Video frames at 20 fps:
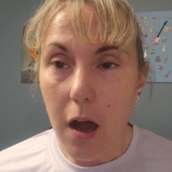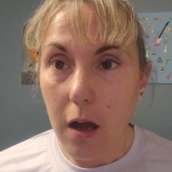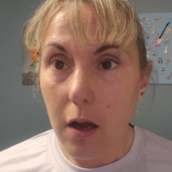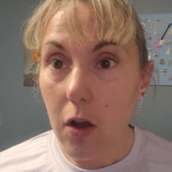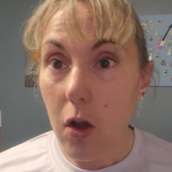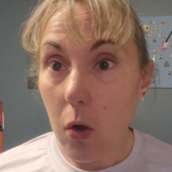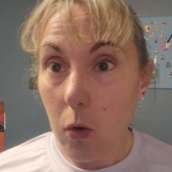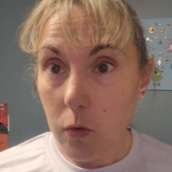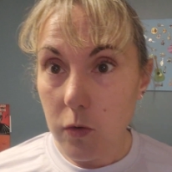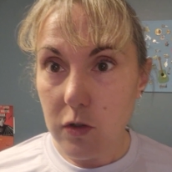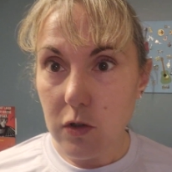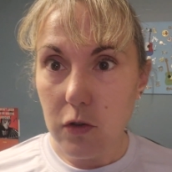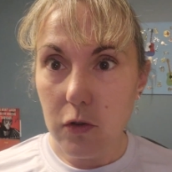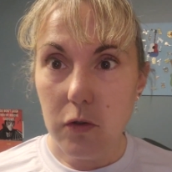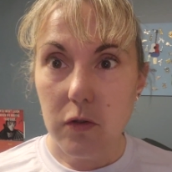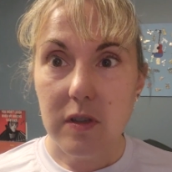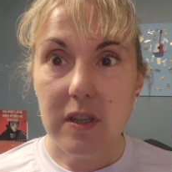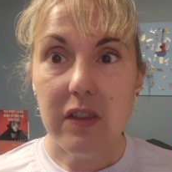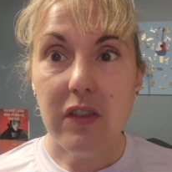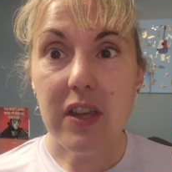
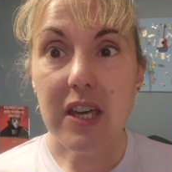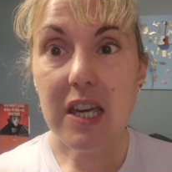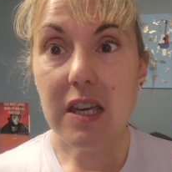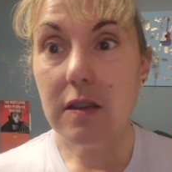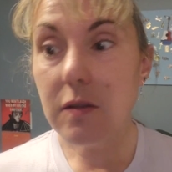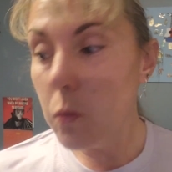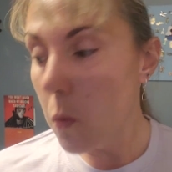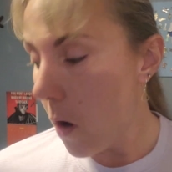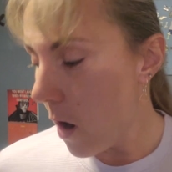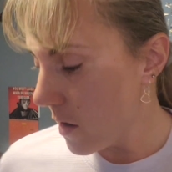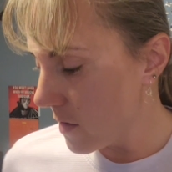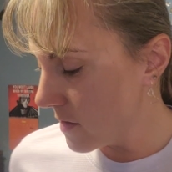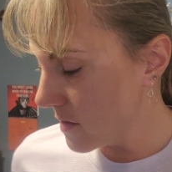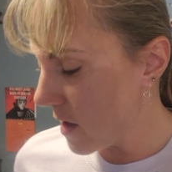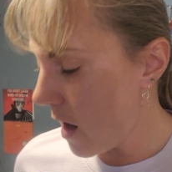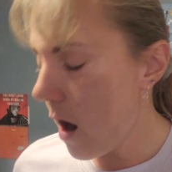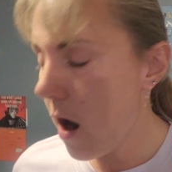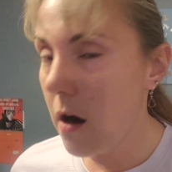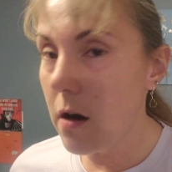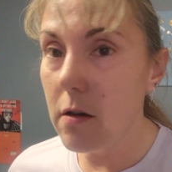coasters. These ones
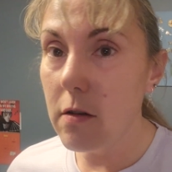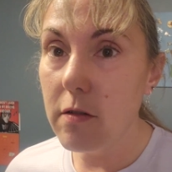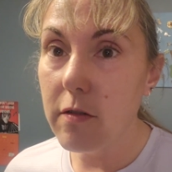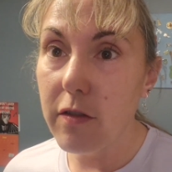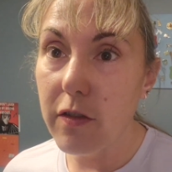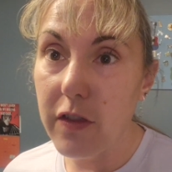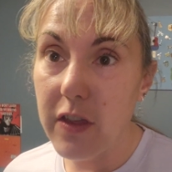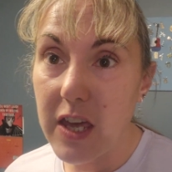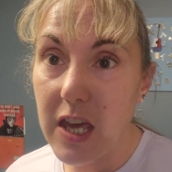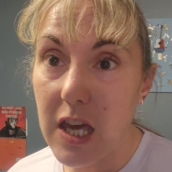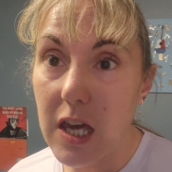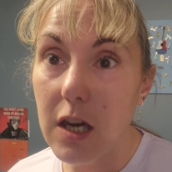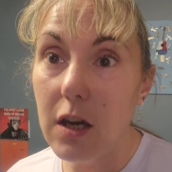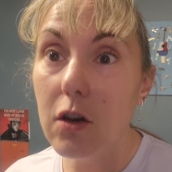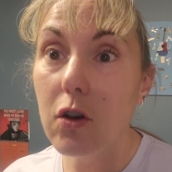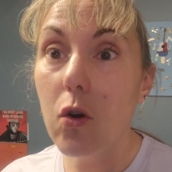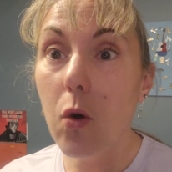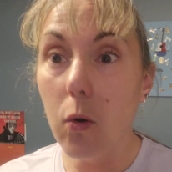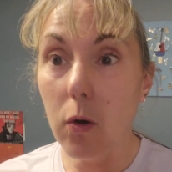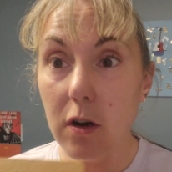are the
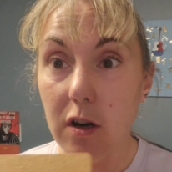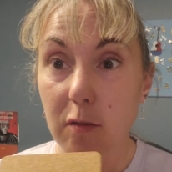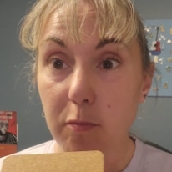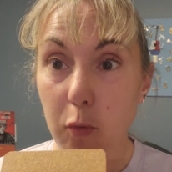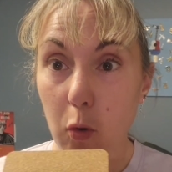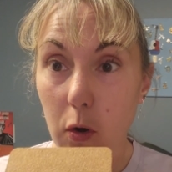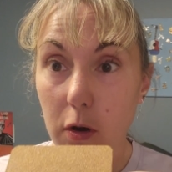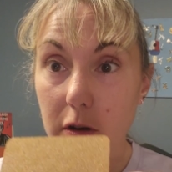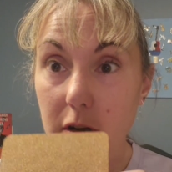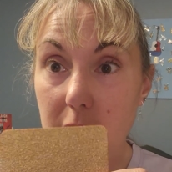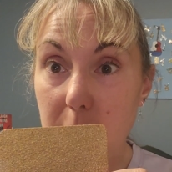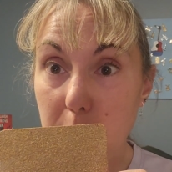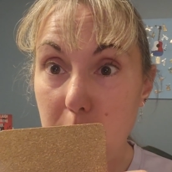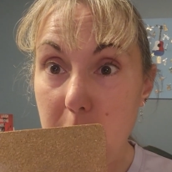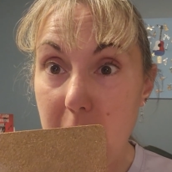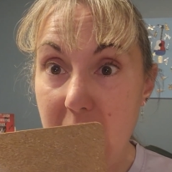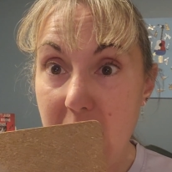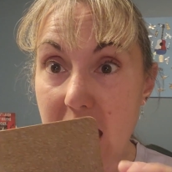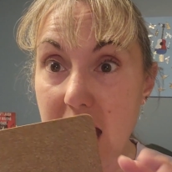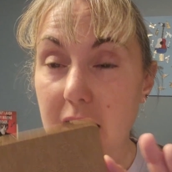corkboard
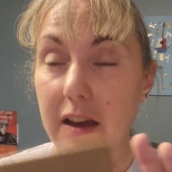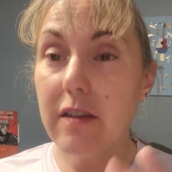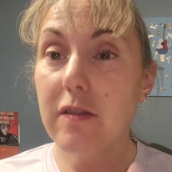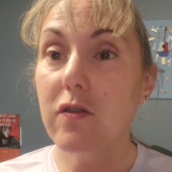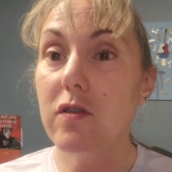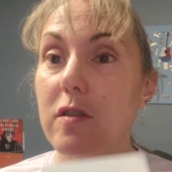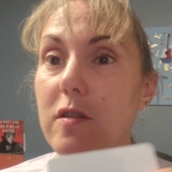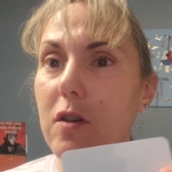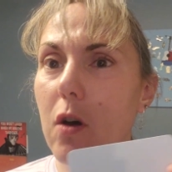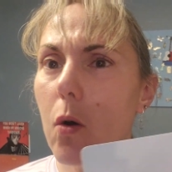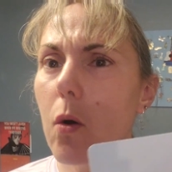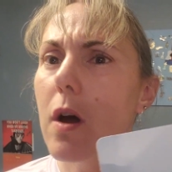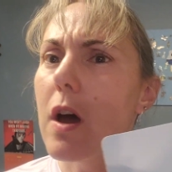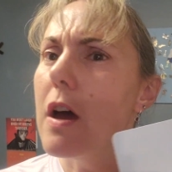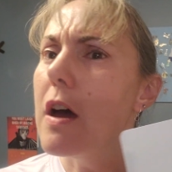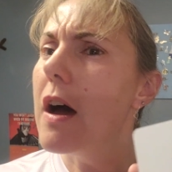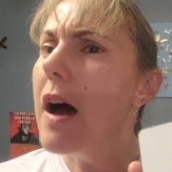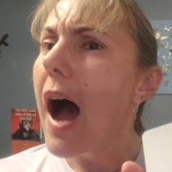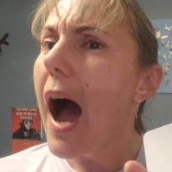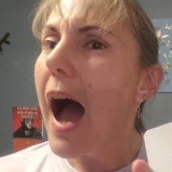back. So,
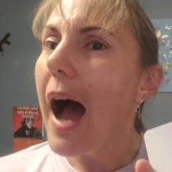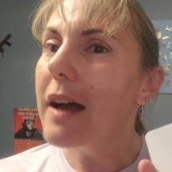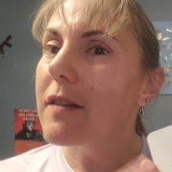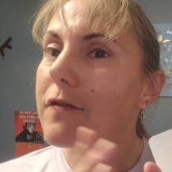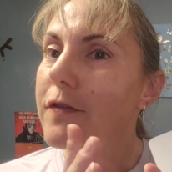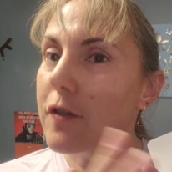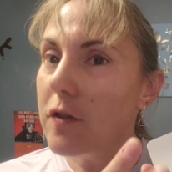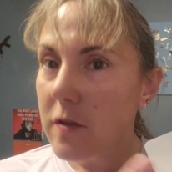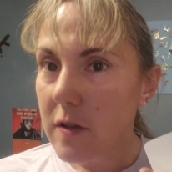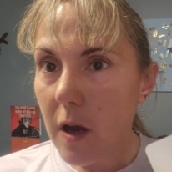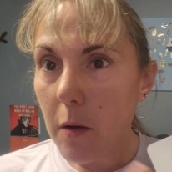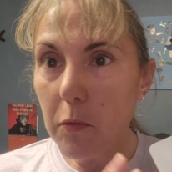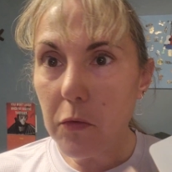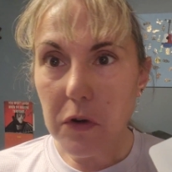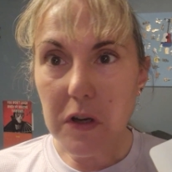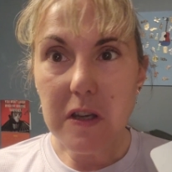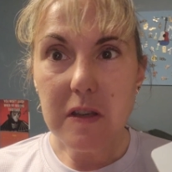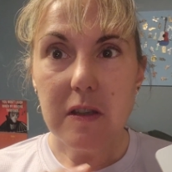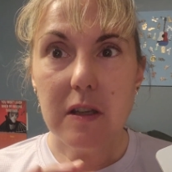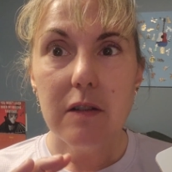for some
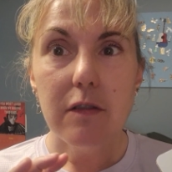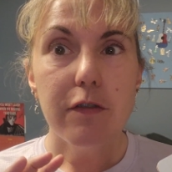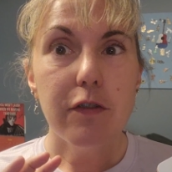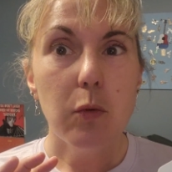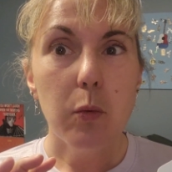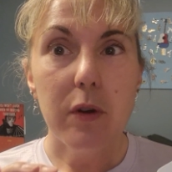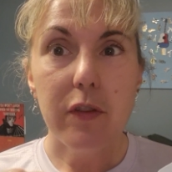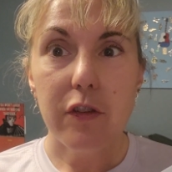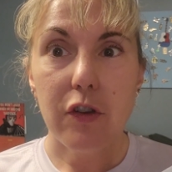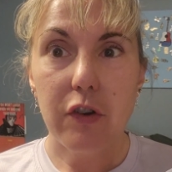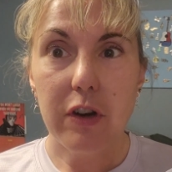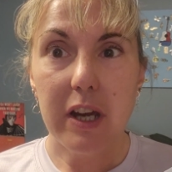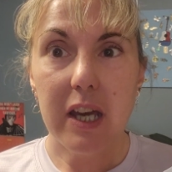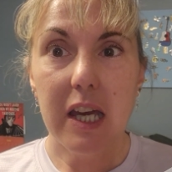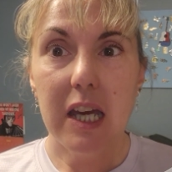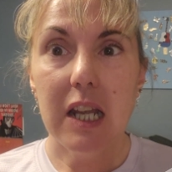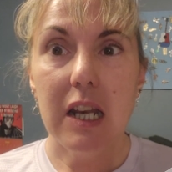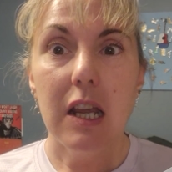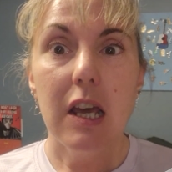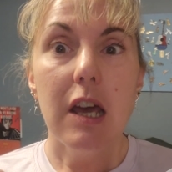reason, with
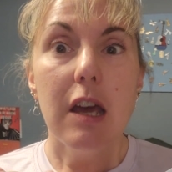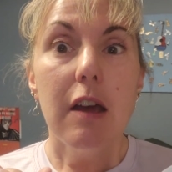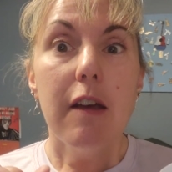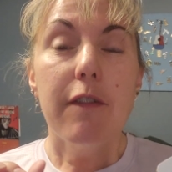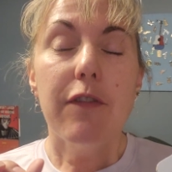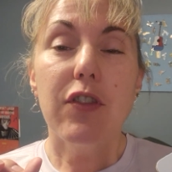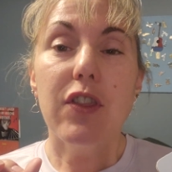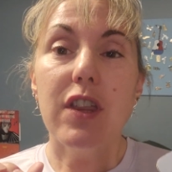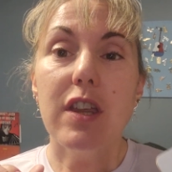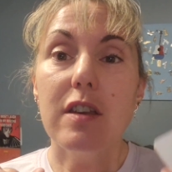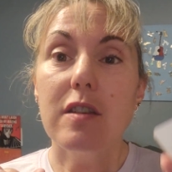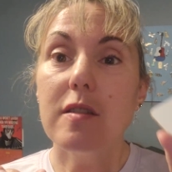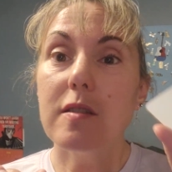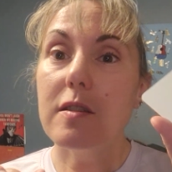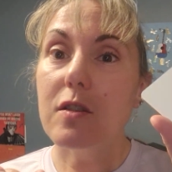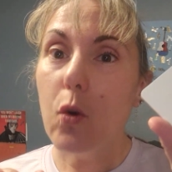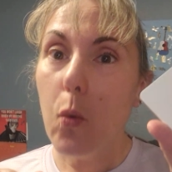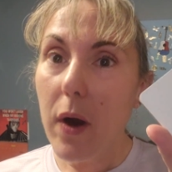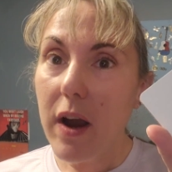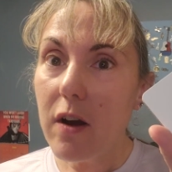Cricut, the
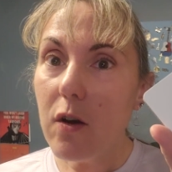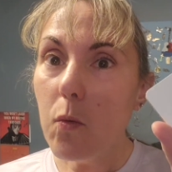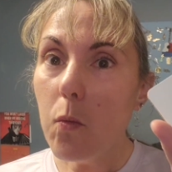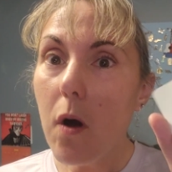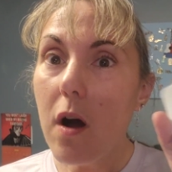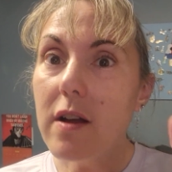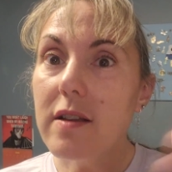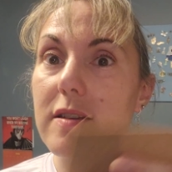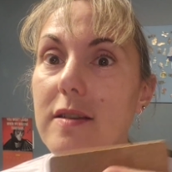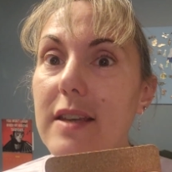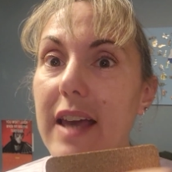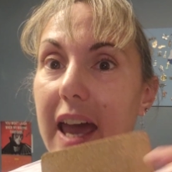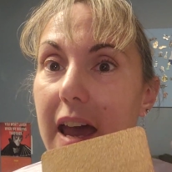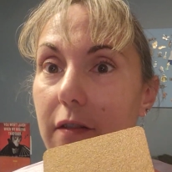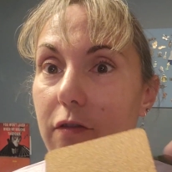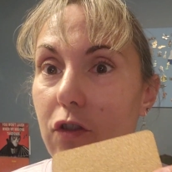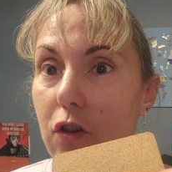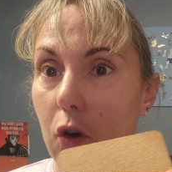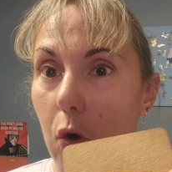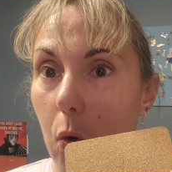square ones
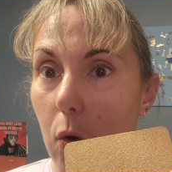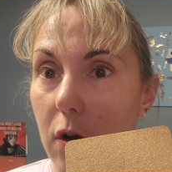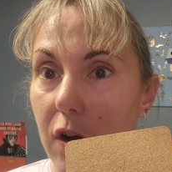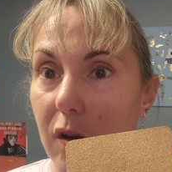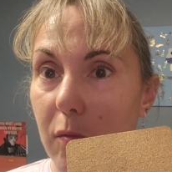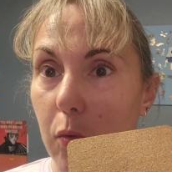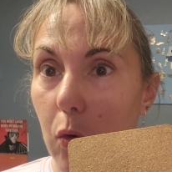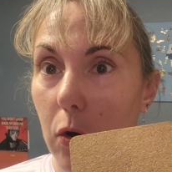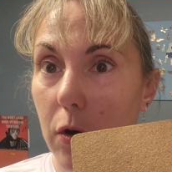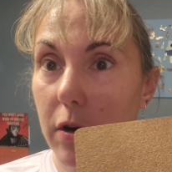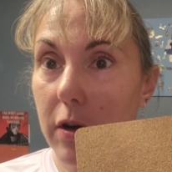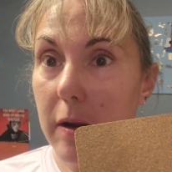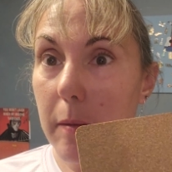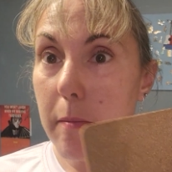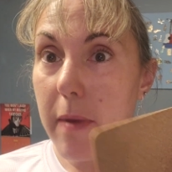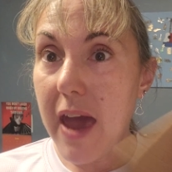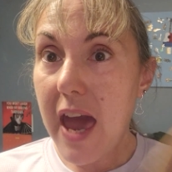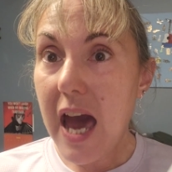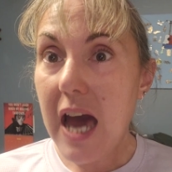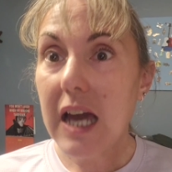have the corkboard
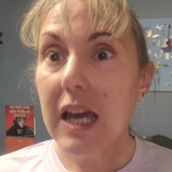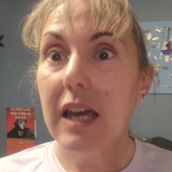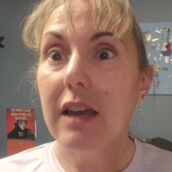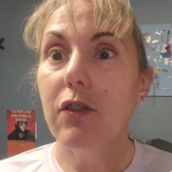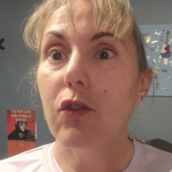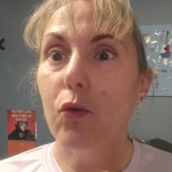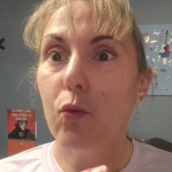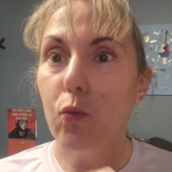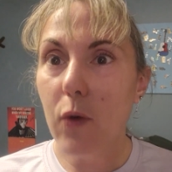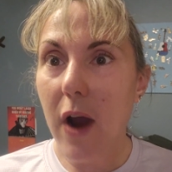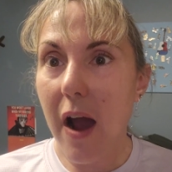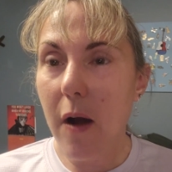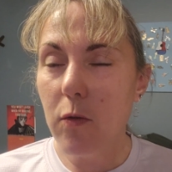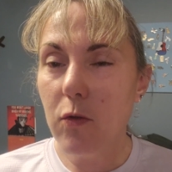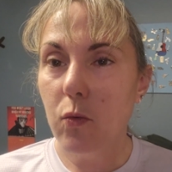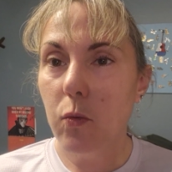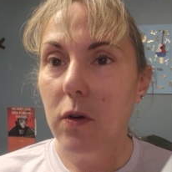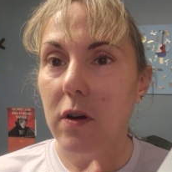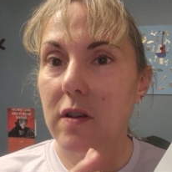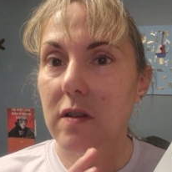back and the round
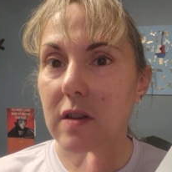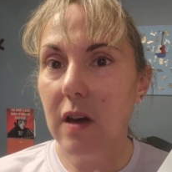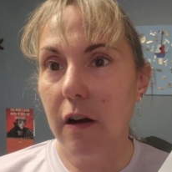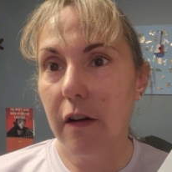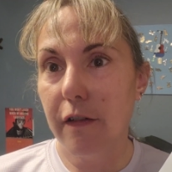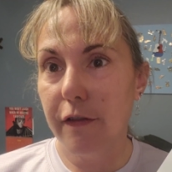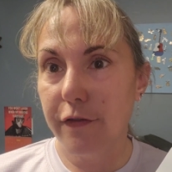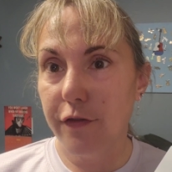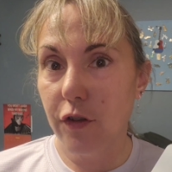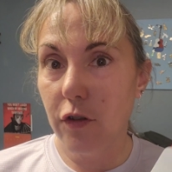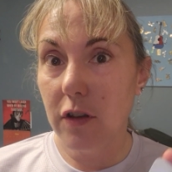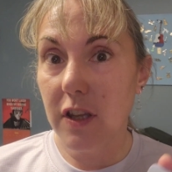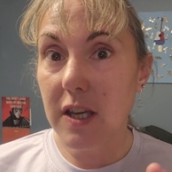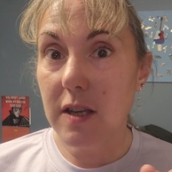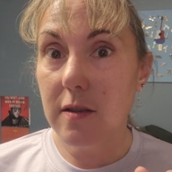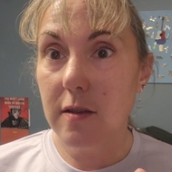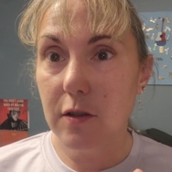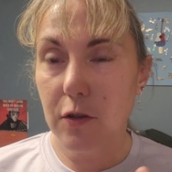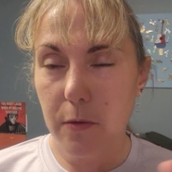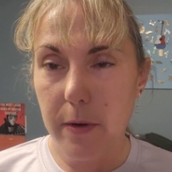ones are fully
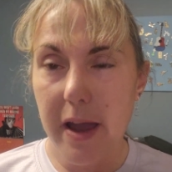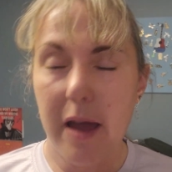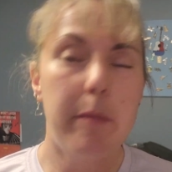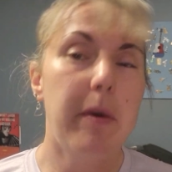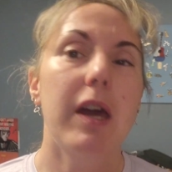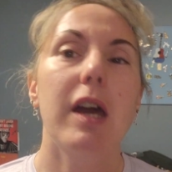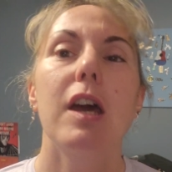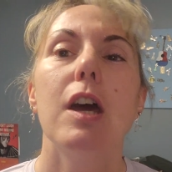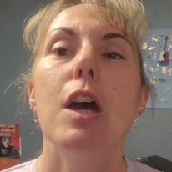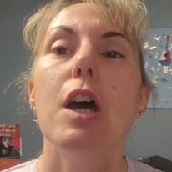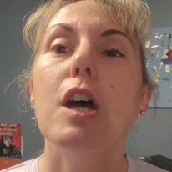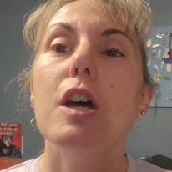ceramic.